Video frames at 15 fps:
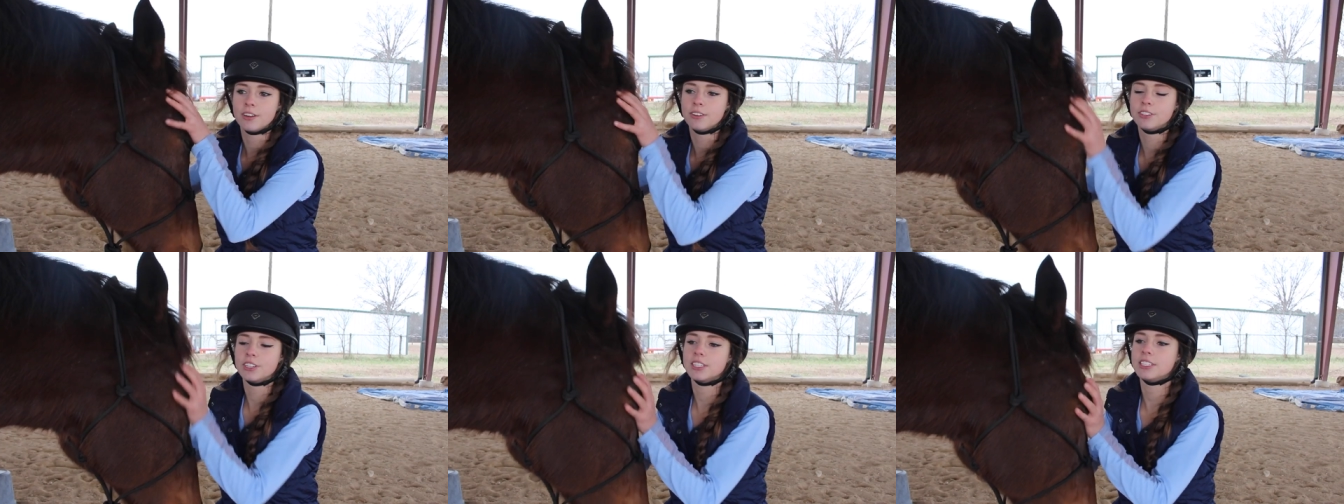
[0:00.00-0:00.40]

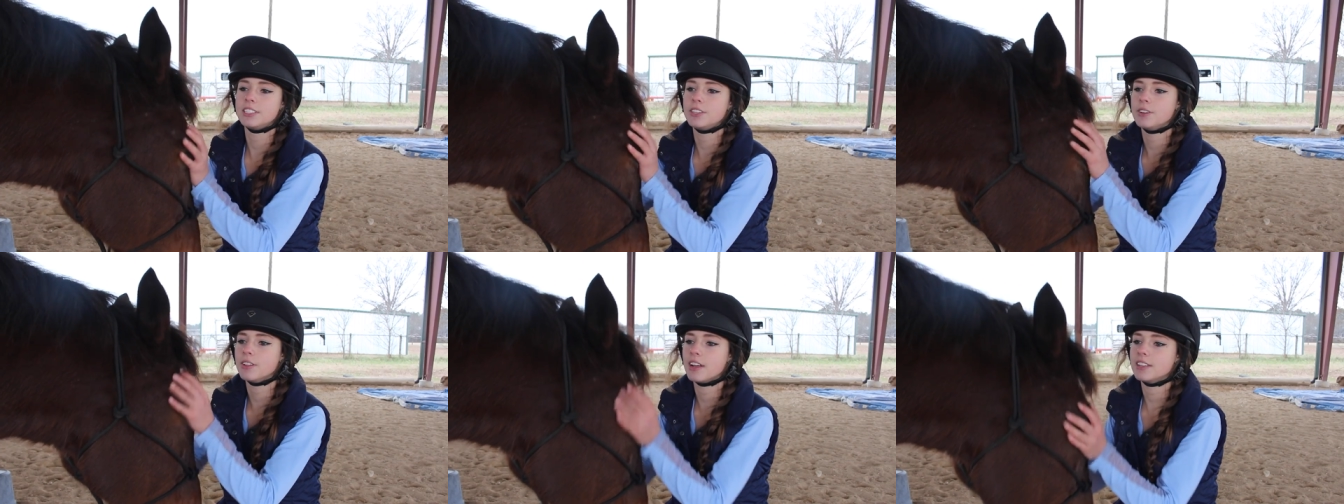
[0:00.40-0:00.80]
So
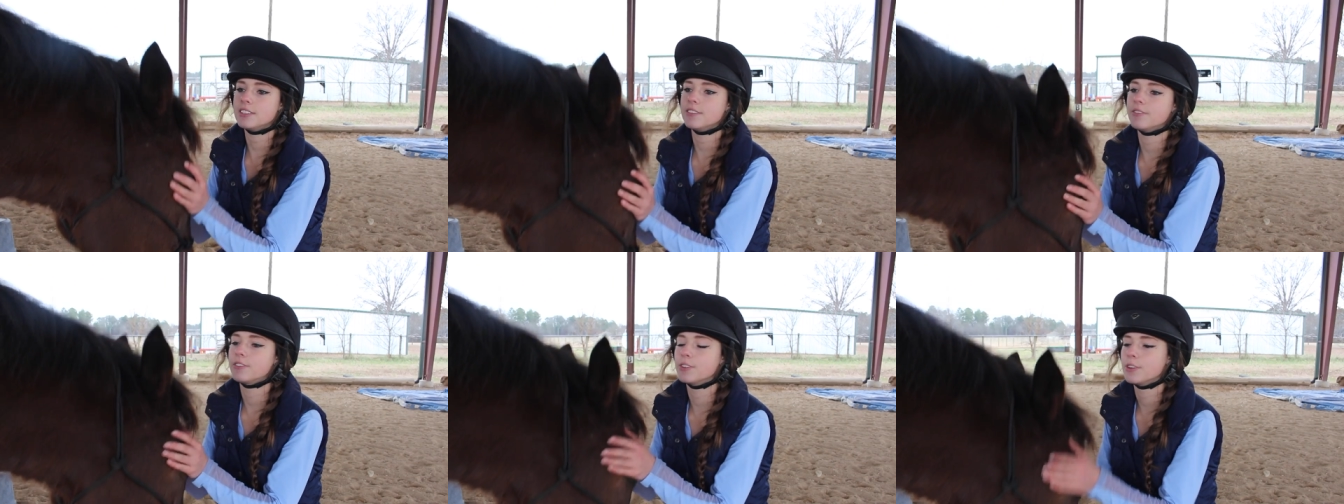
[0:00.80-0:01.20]
just do
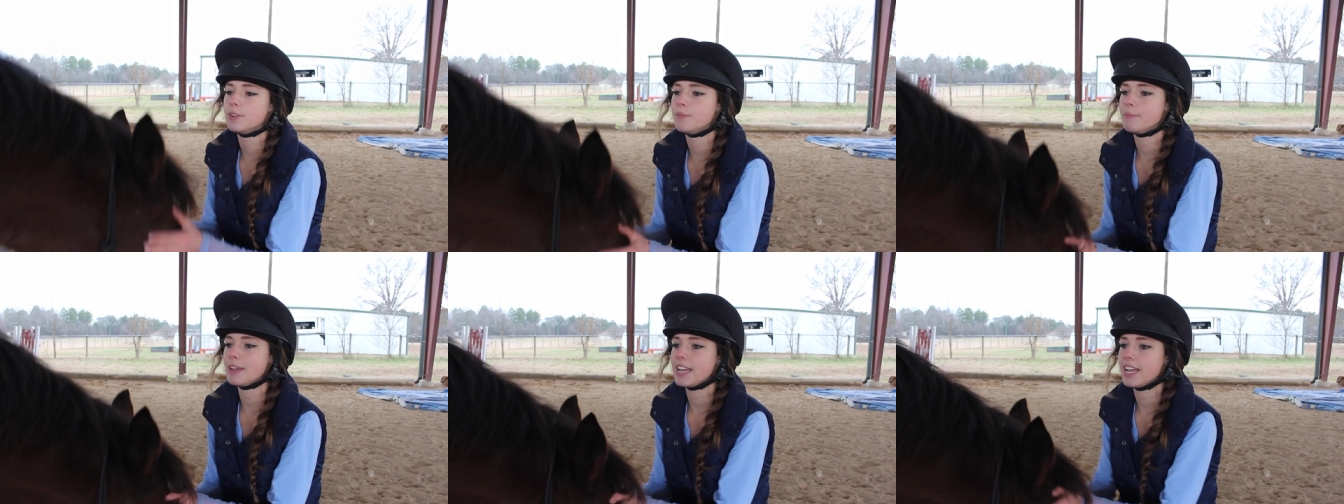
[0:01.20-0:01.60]
lots of
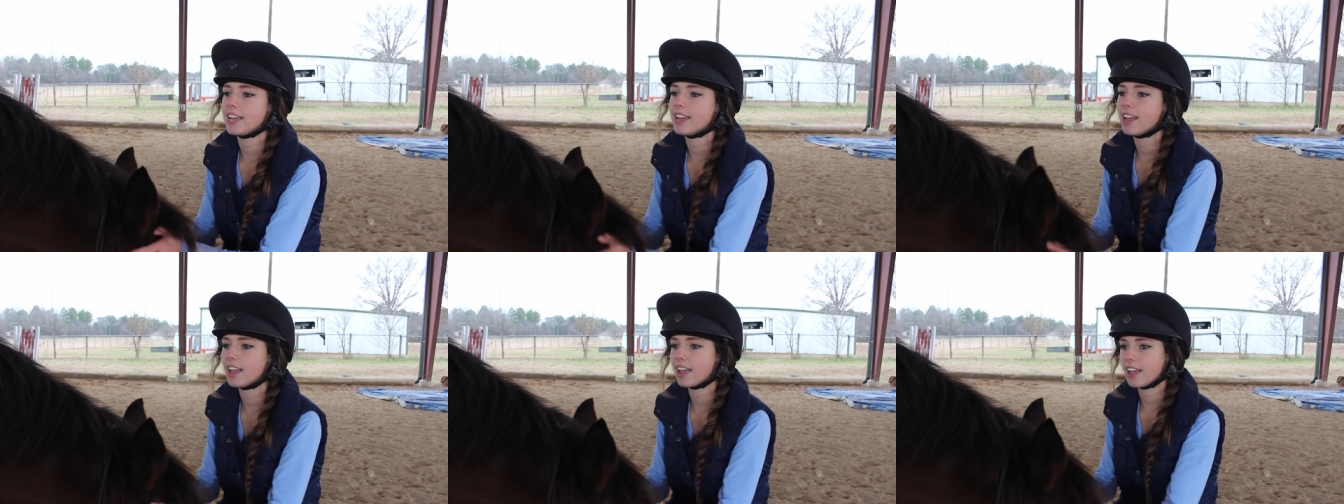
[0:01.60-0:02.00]
grooming
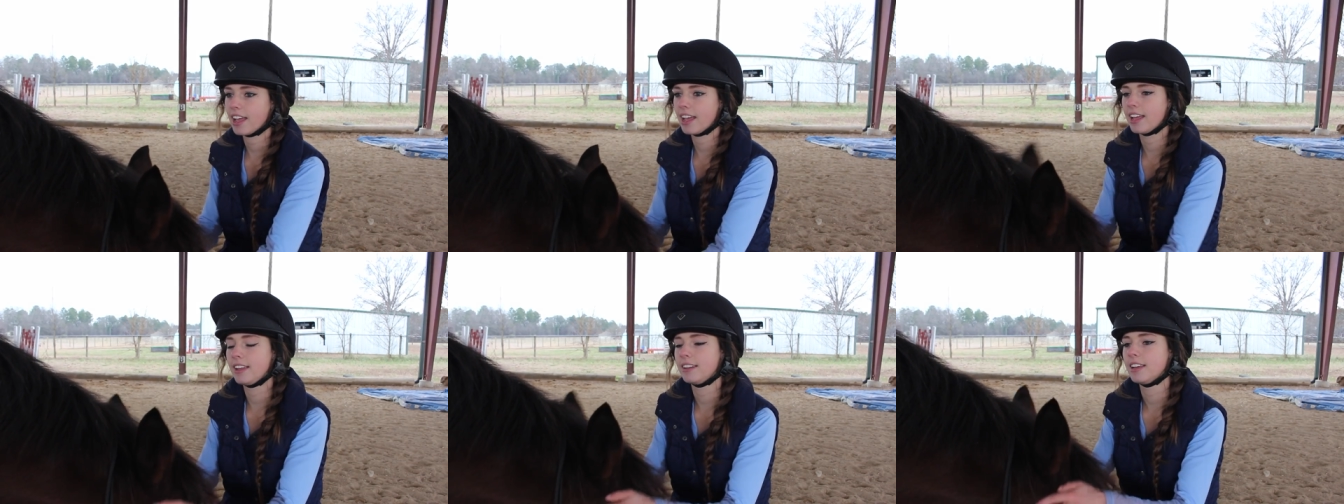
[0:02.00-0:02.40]

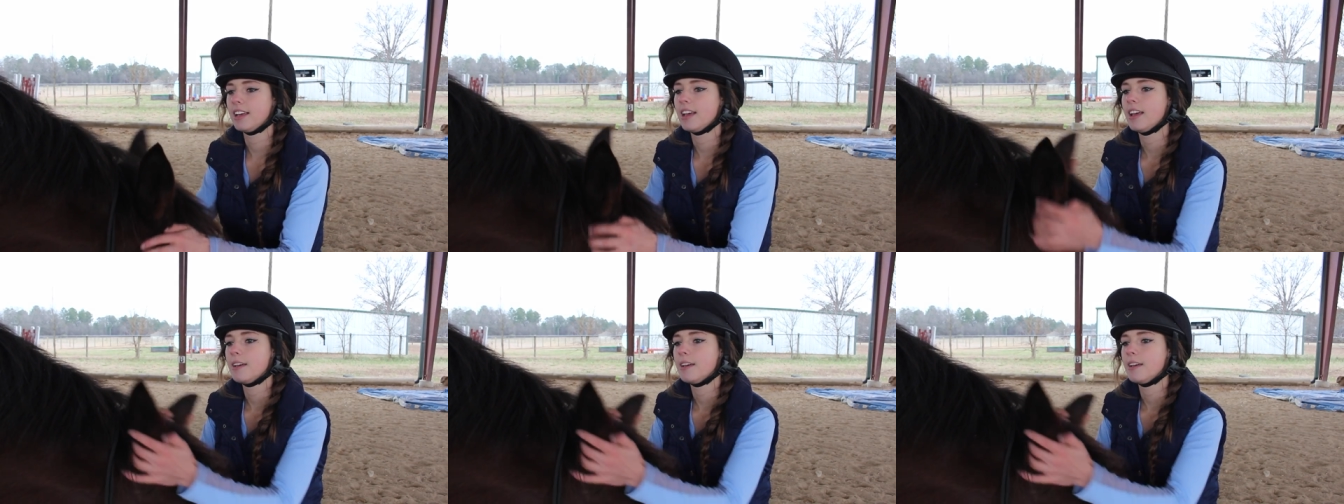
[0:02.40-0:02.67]
and